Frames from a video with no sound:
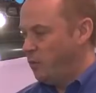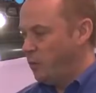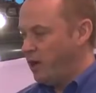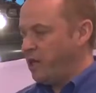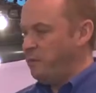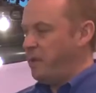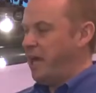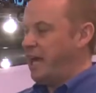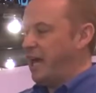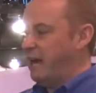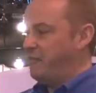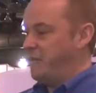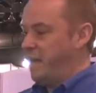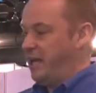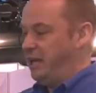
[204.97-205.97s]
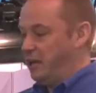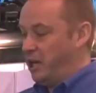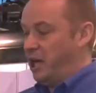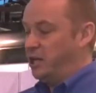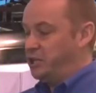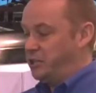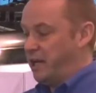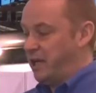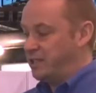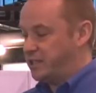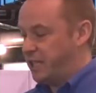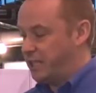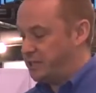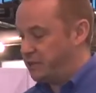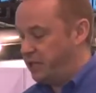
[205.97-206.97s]
where you may have a larger
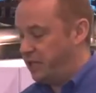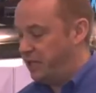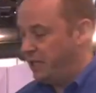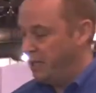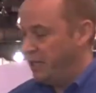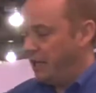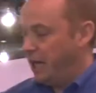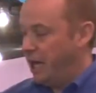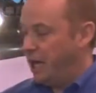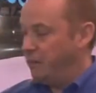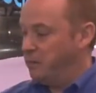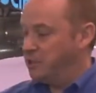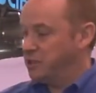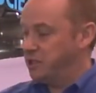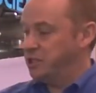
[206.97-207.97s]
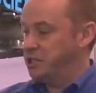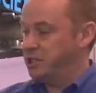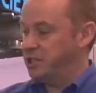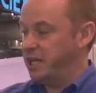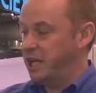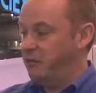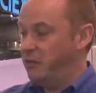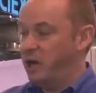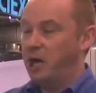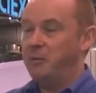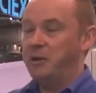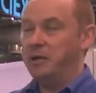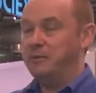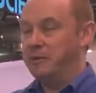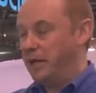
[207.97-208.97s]
accessory, such as a
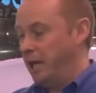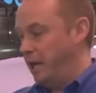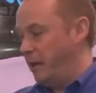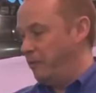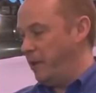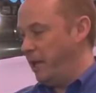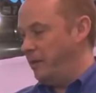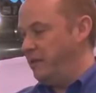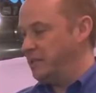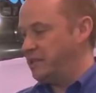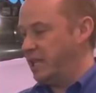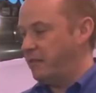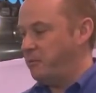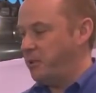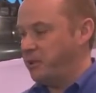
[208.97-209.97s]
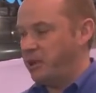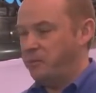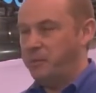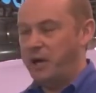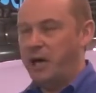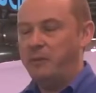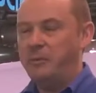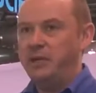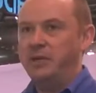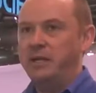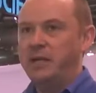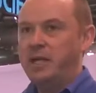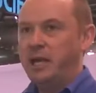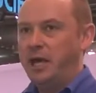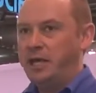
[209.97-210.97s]
Raman, in the sample compartment,
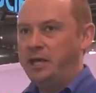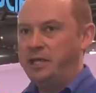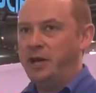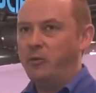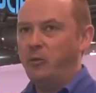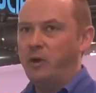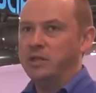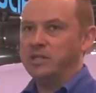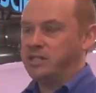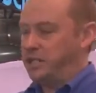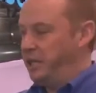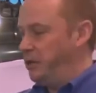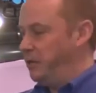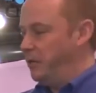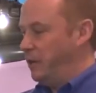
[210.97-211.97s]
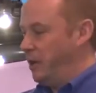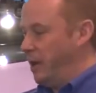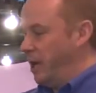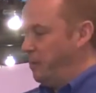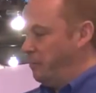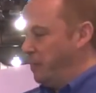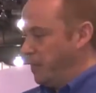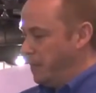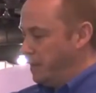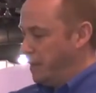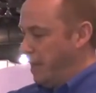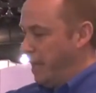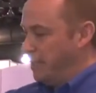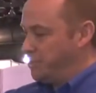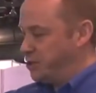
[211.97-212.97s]
and you don't want to
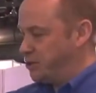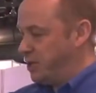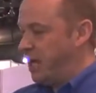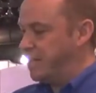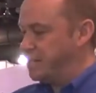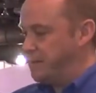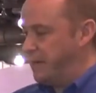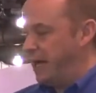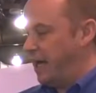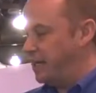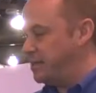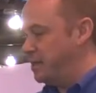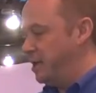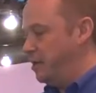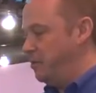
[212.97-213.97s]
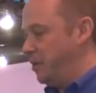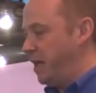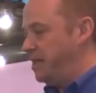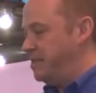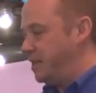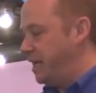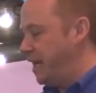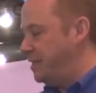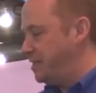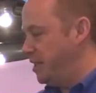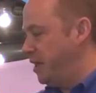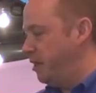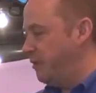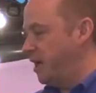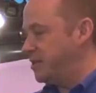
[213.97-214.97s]
extract that and place an
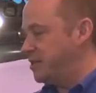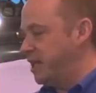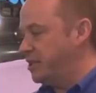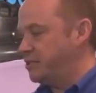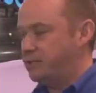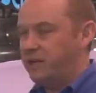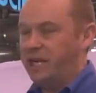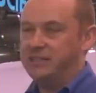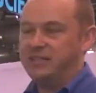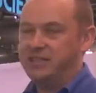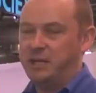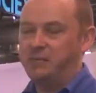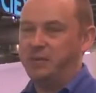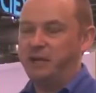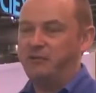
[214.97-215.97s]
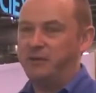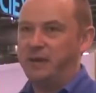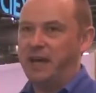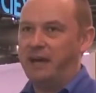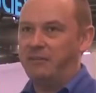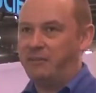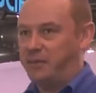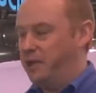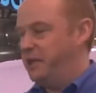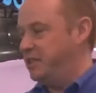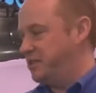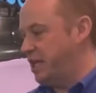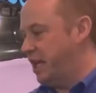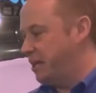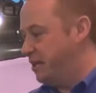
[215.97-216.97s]
ATR accessory in simply for that
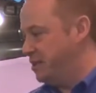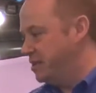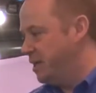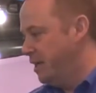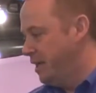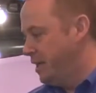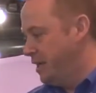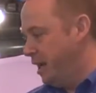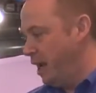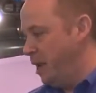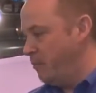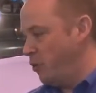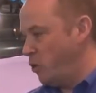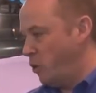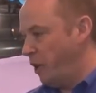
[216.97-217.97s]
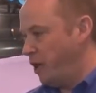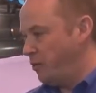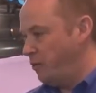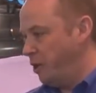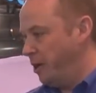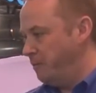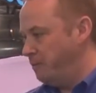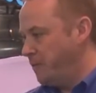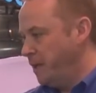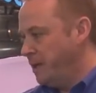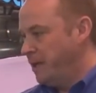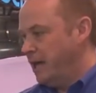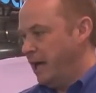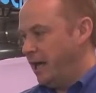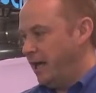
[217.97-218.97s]
30-second quick run.
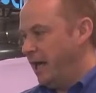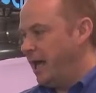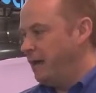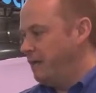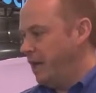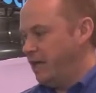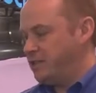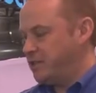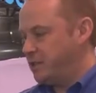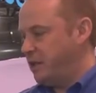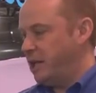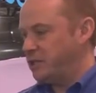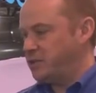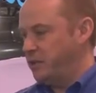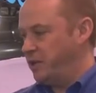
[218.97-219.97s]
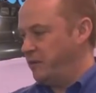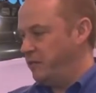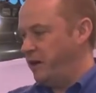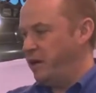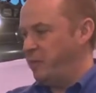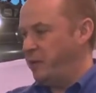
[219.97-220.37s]
Again, it starts with a very